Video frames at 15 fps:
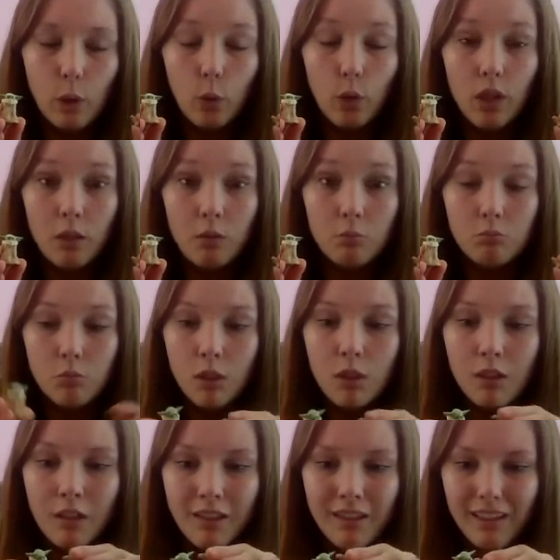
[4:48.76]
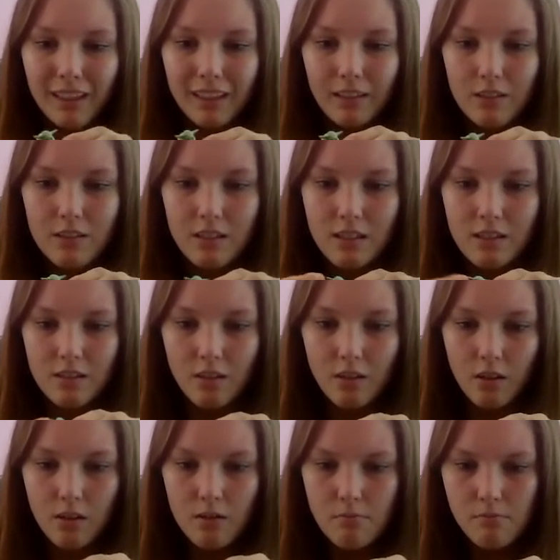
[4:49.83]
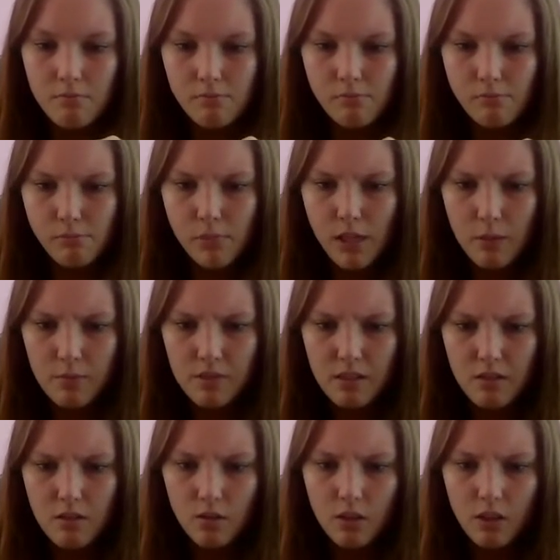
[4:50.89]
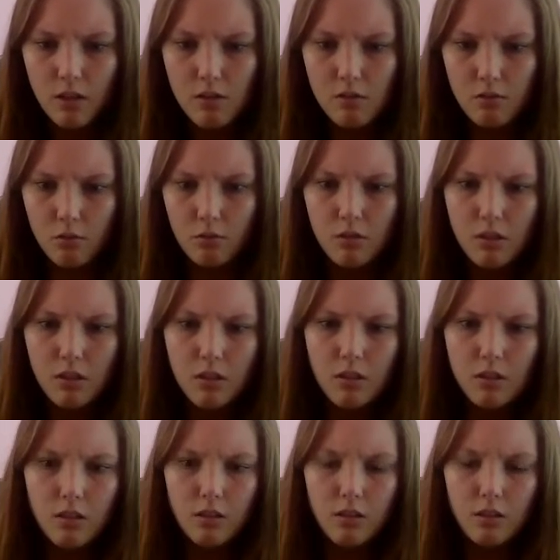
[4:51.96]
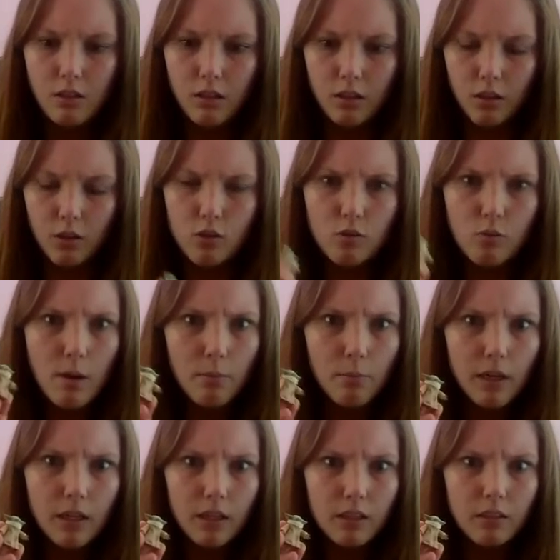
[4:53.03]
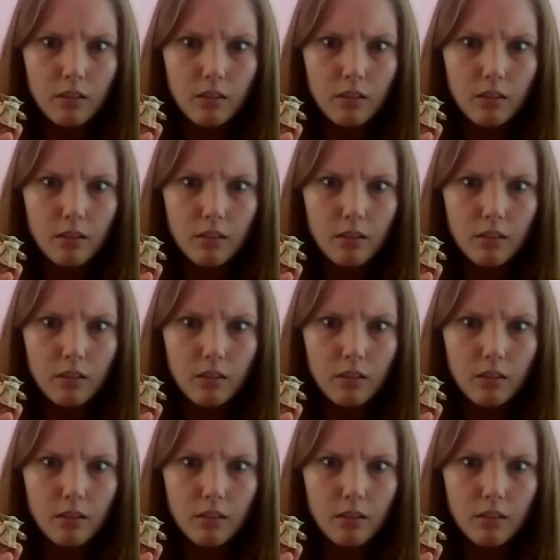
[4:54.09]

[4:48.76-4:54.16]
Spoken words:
Okay. I guess his arm pops out. Oh, it goes right back